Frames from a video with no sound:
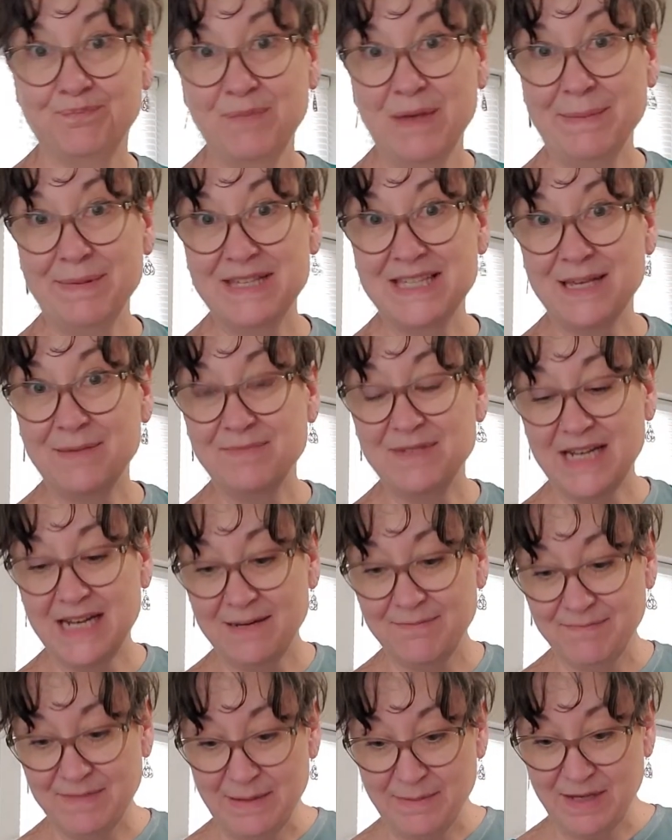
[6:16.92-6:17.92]
Maybe
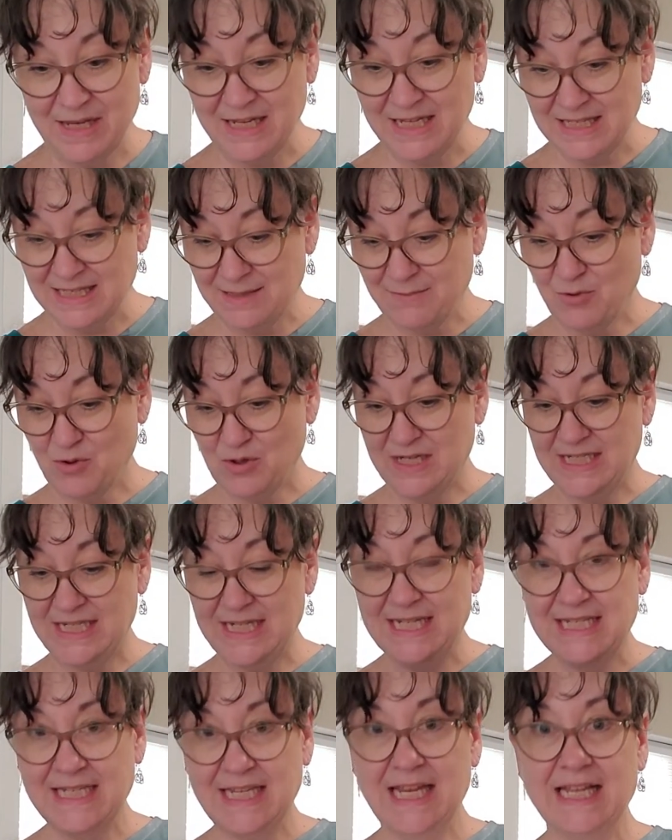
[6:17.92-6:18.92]
someday. Maybe I'll get some more
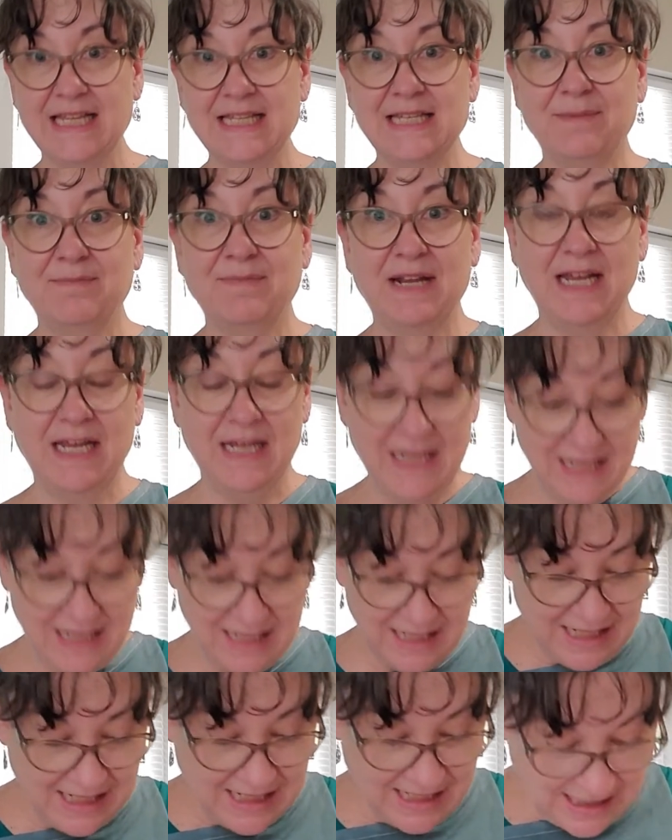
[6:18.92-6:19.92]
antiques again someday.
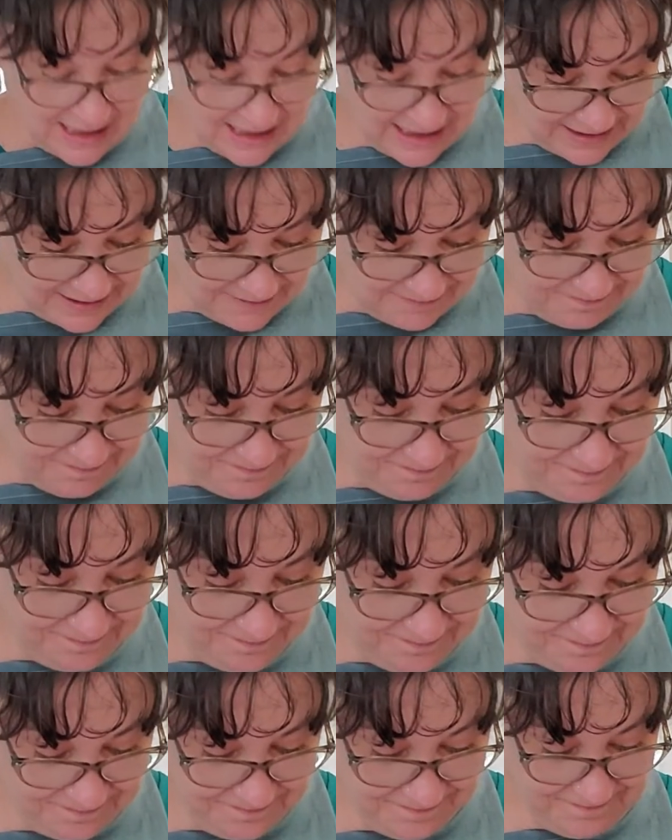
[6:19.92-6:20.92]
I
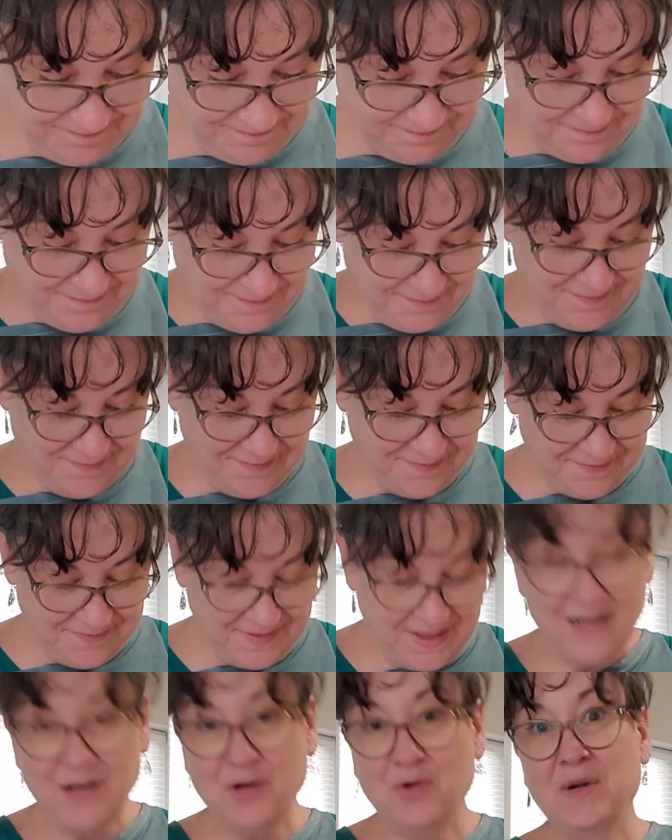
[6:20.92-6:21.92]

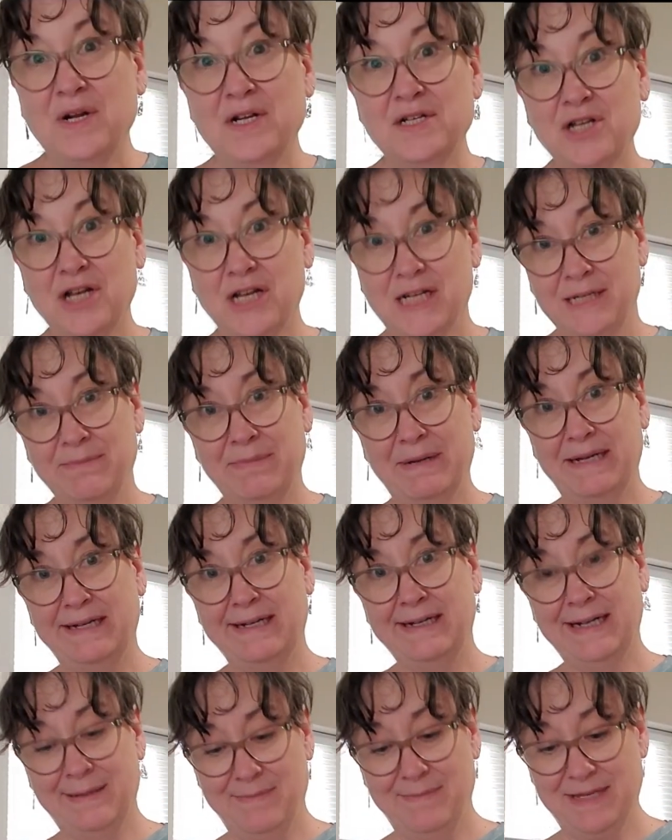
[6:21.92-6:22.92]
don't want to talk about
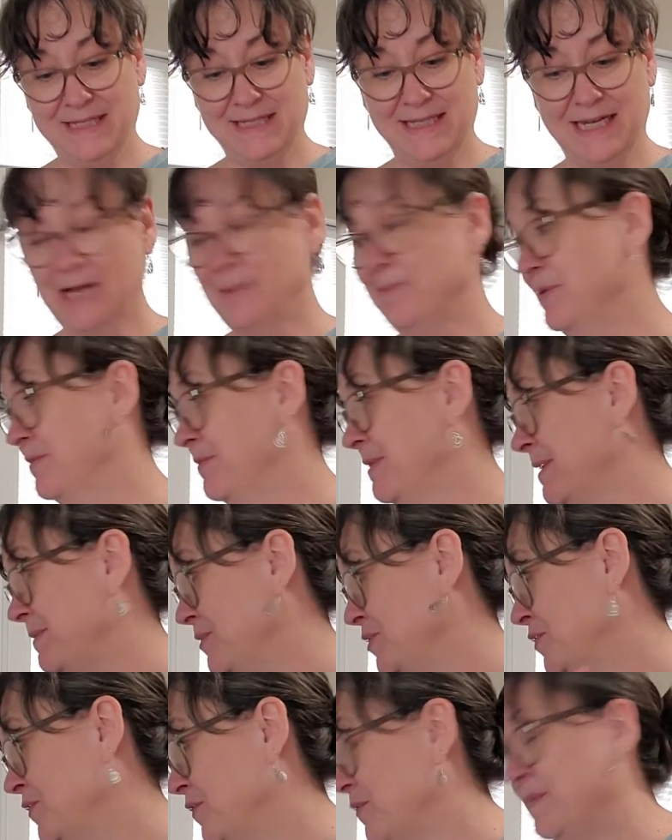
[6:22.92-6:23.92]
it. I miss a couple of my
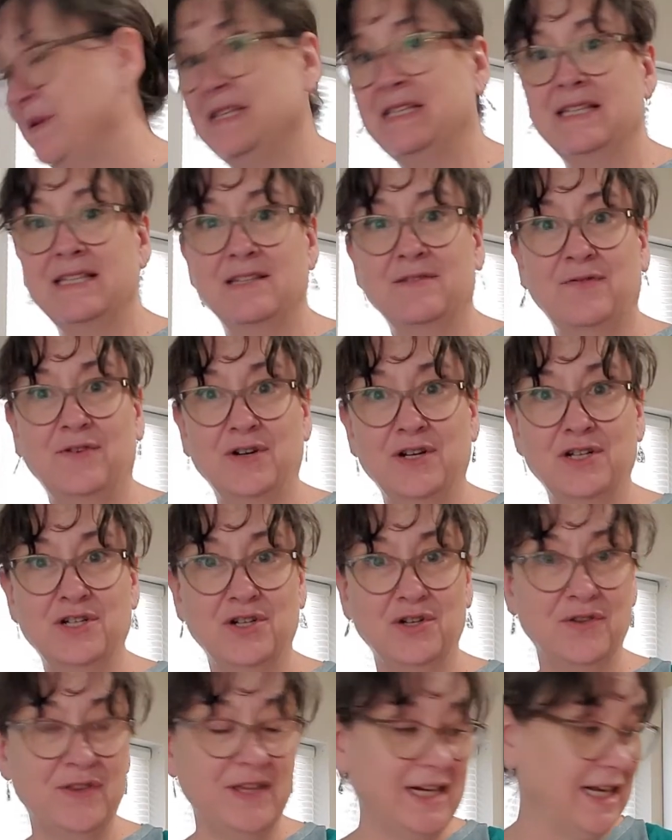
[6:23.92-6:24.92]
beautiful pieces of
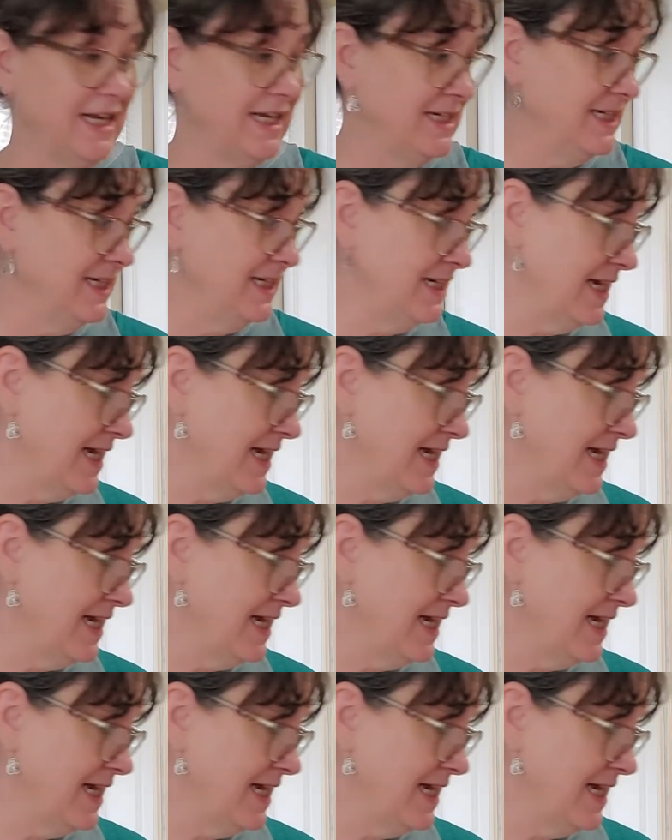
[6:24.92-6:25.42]
furniture that I did